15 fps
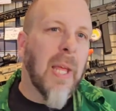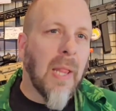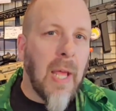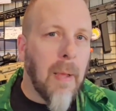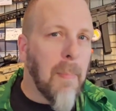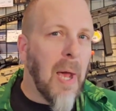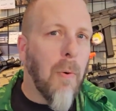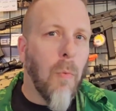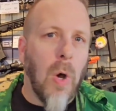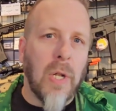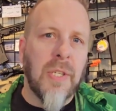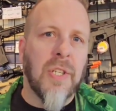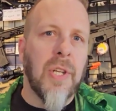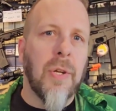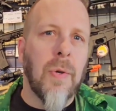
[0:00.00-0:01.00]
big thing about
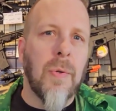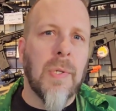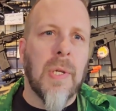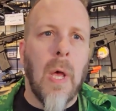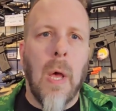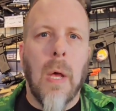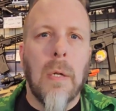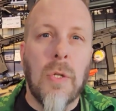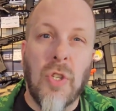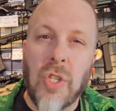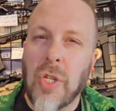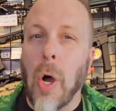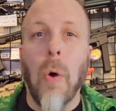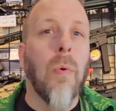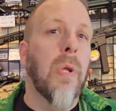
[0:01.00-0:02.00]
12s,
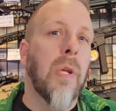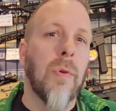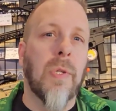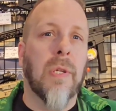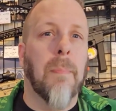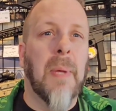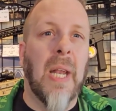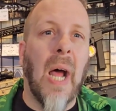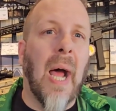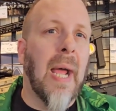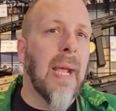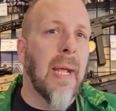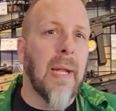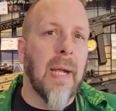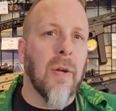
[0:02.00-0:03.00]
don't use them in
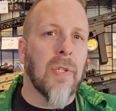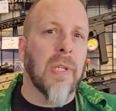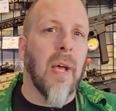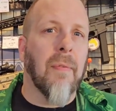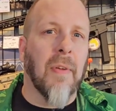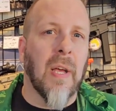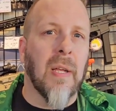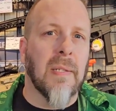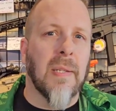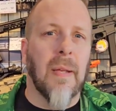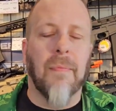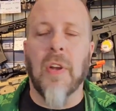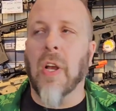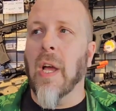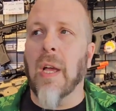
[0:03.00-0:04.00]
high-end airsoft guns.
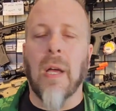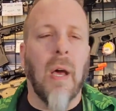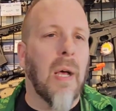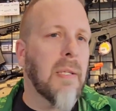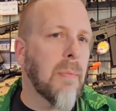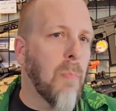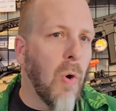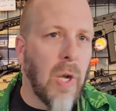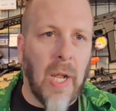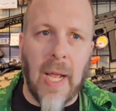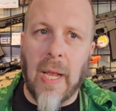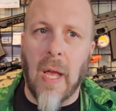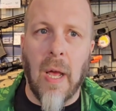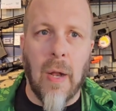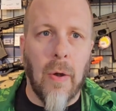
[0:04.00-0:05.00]
If your gun costs more than
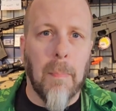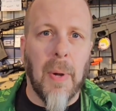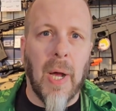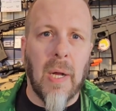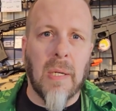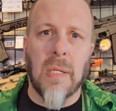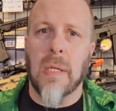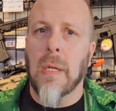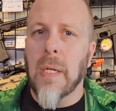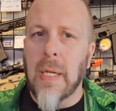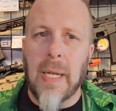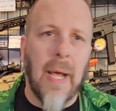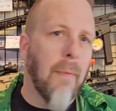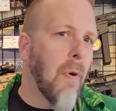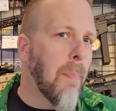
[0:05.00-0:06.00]
like
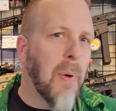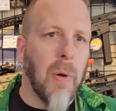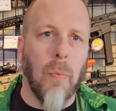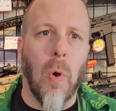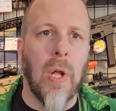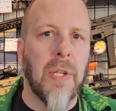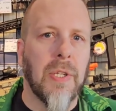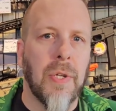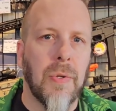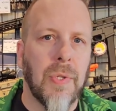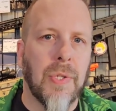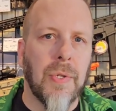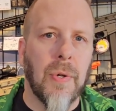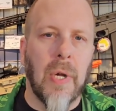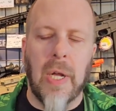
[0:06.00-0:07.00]
$100, never put
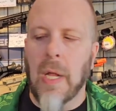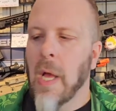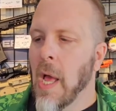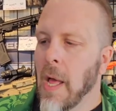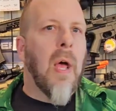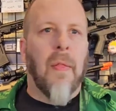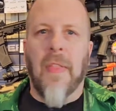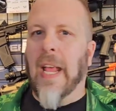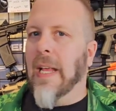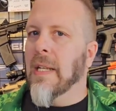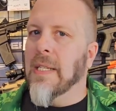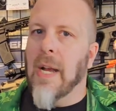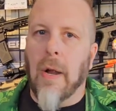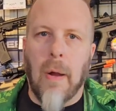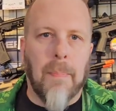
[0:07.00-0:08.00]
12s through it. They
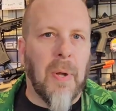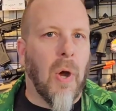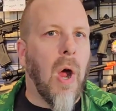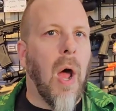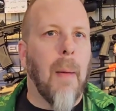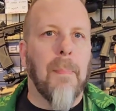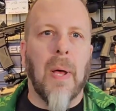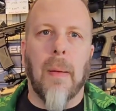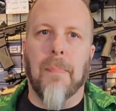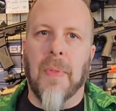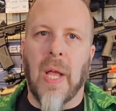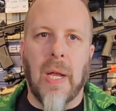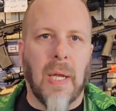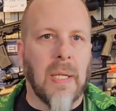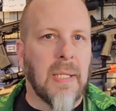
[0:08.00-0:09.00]
can tear up your hop
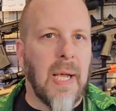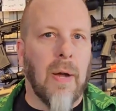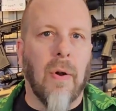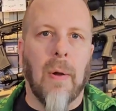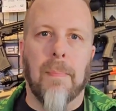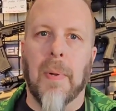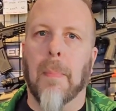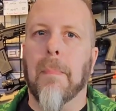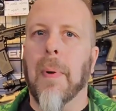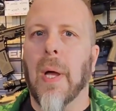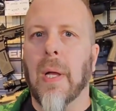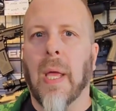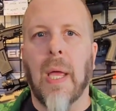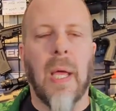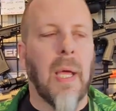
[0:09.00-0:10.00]
up, they can tear up your
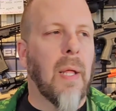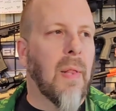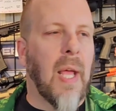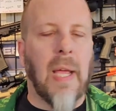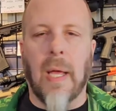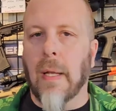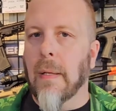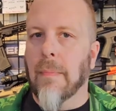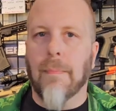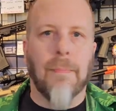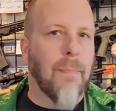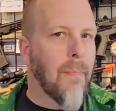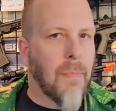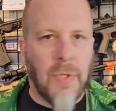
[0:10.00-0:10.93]
bucking, they can